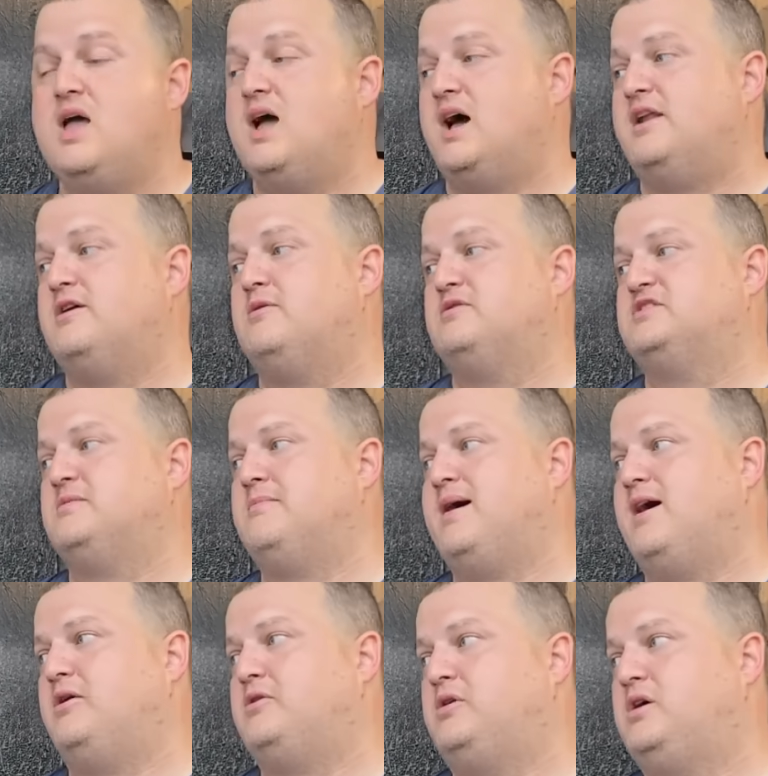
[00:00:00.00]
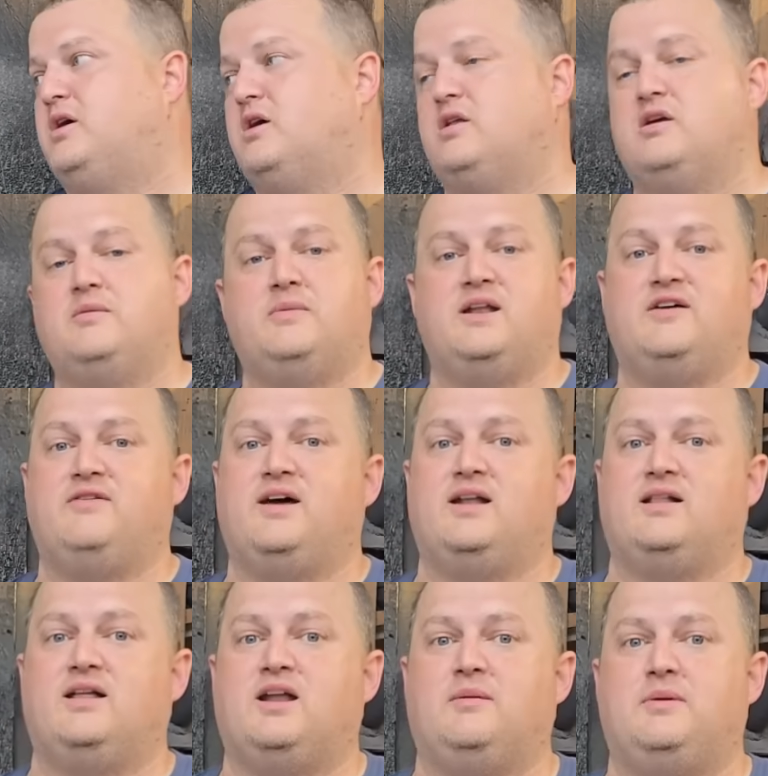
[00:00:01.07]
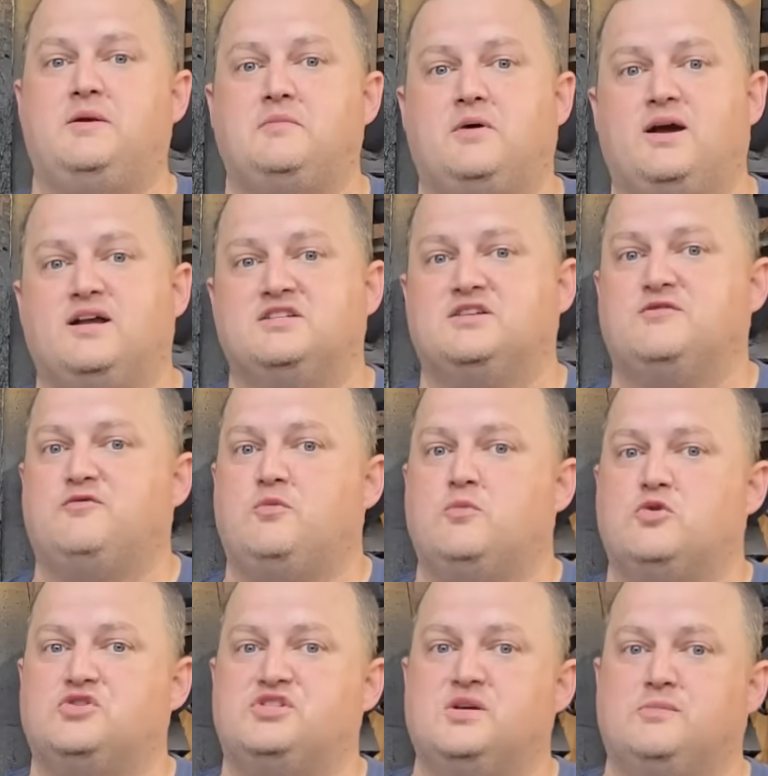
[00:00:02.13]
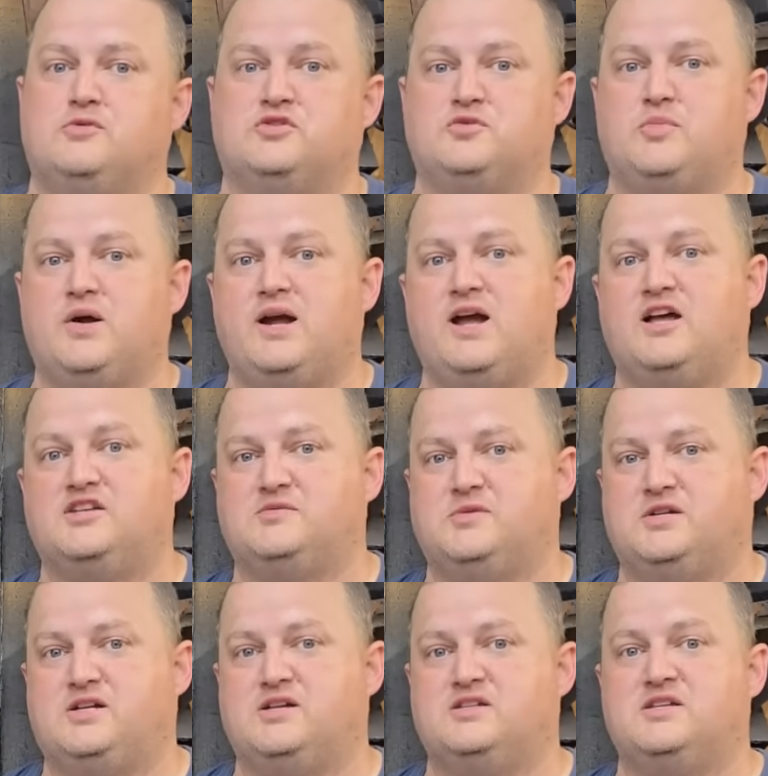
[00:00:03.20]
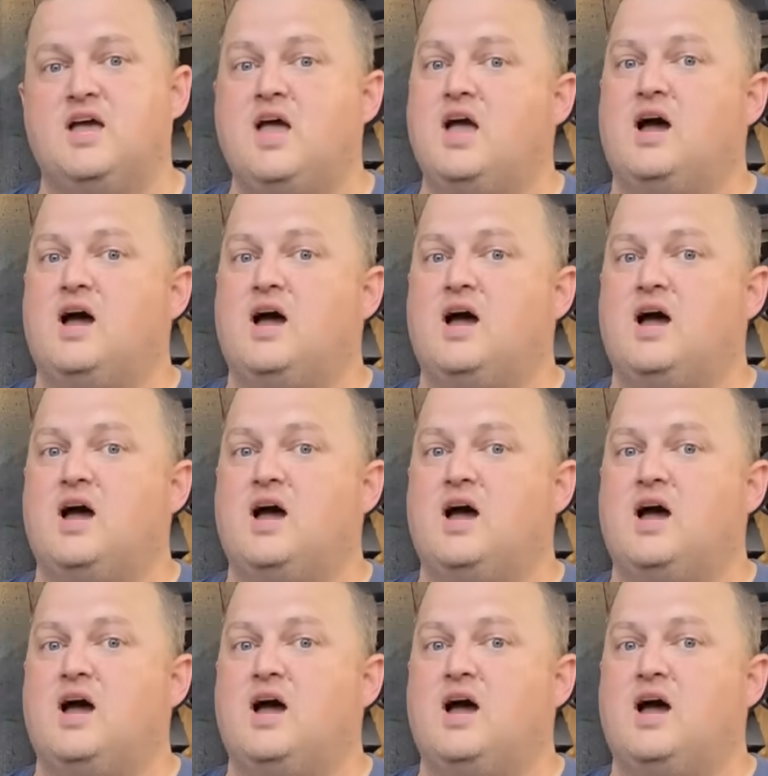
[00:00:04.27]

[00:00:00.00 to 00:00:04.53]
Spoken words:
I know it was a milder color, but I've had a lot of people asking for more simple spray outs because